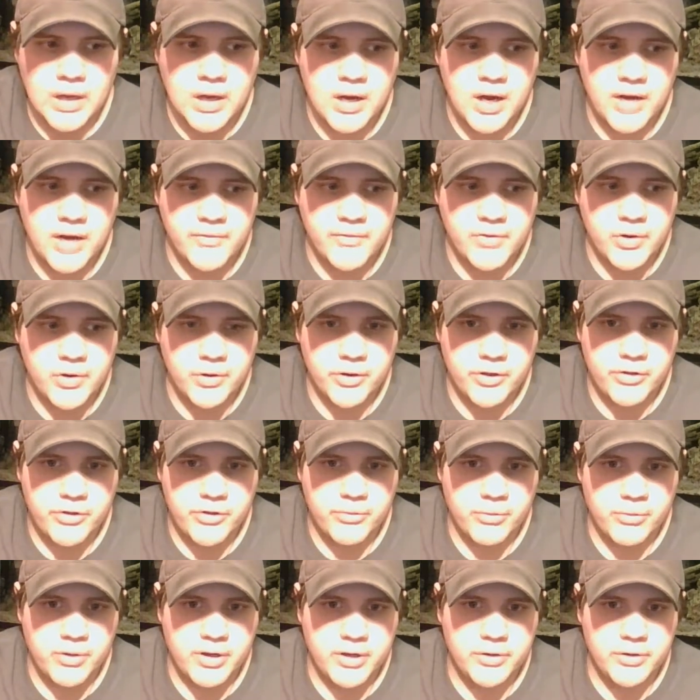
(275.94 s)
I've noticed
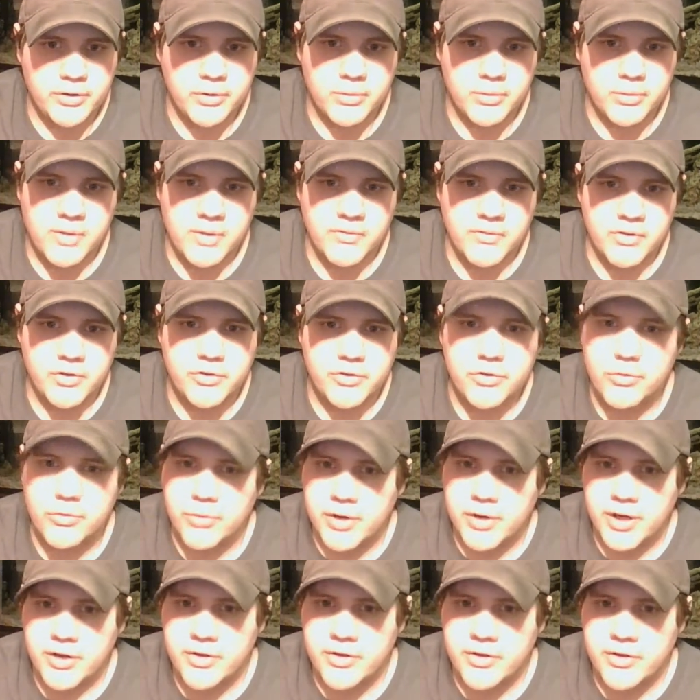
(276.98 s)
when you do them every 2
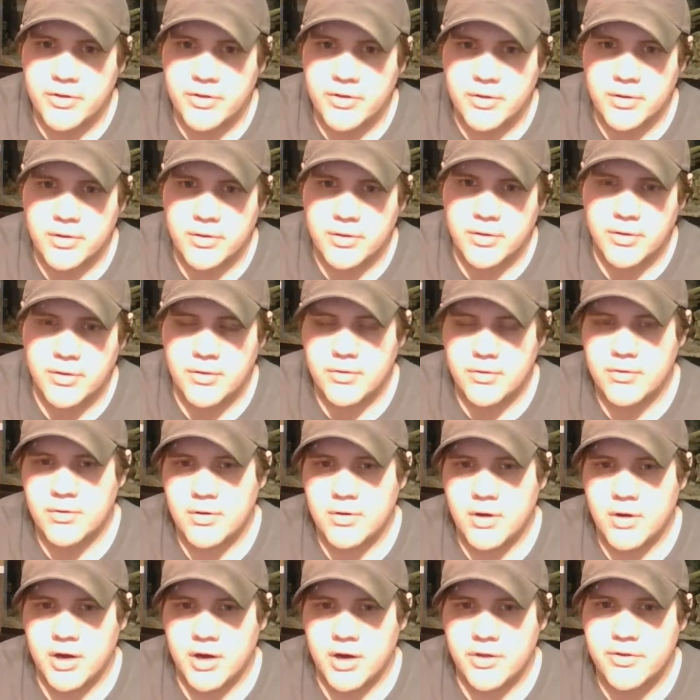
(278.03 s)
weeks, you're
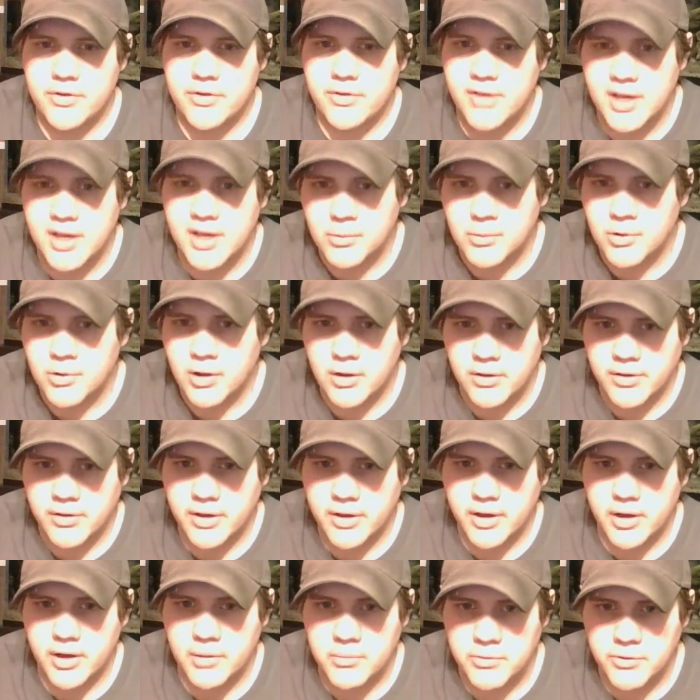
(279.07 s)
not as stable all the
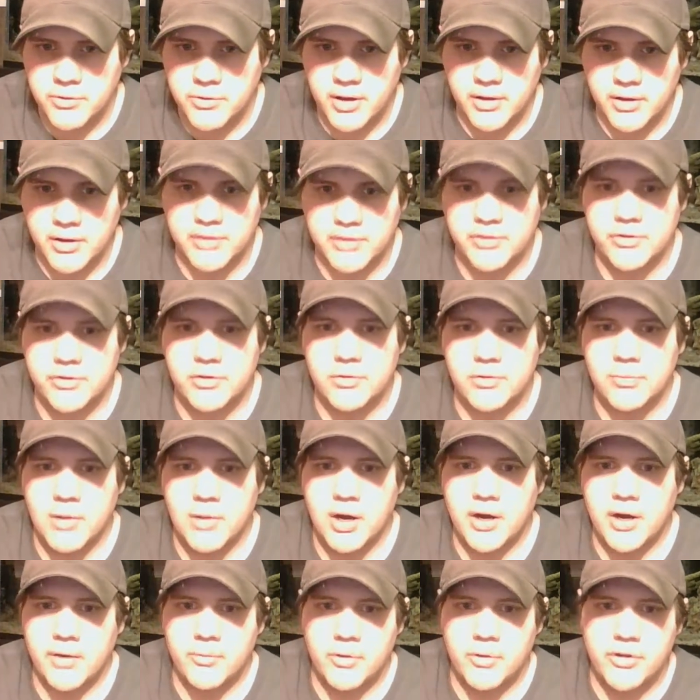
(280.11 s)
time, so I like to do
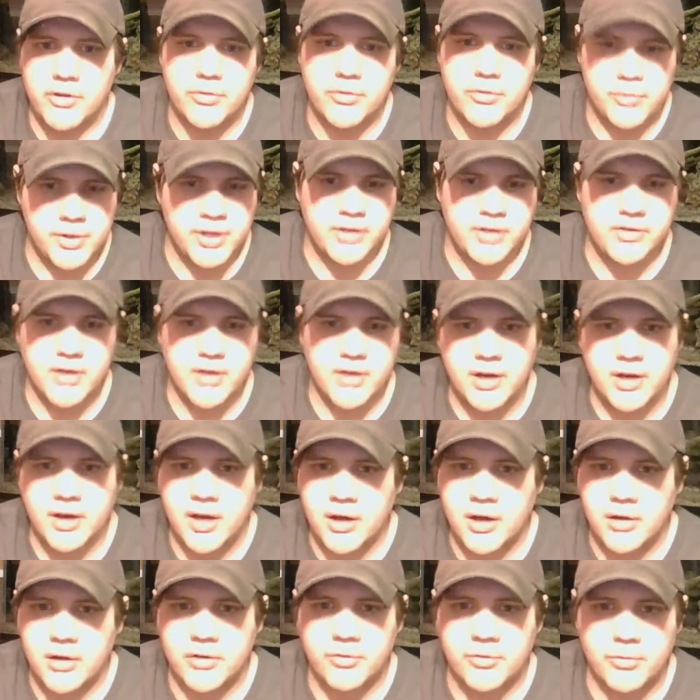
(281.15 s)
mine once a week, 10
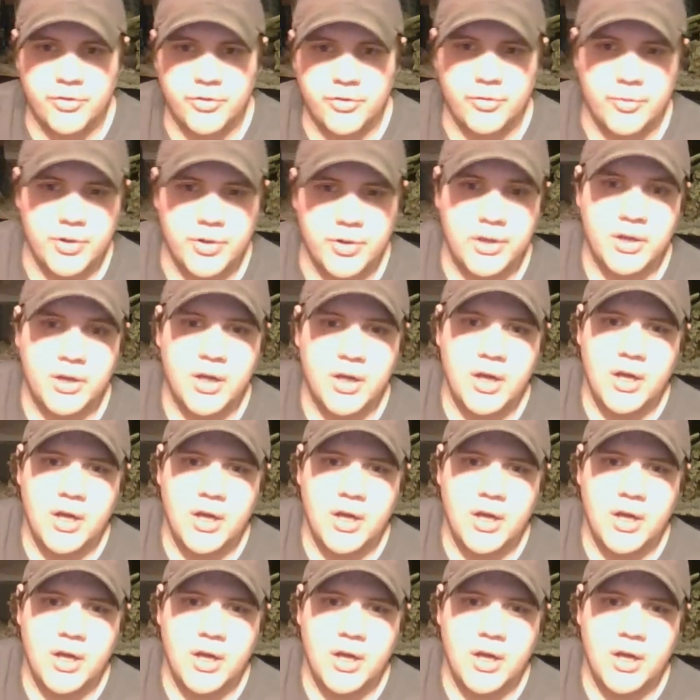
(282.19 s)
gallons once a week.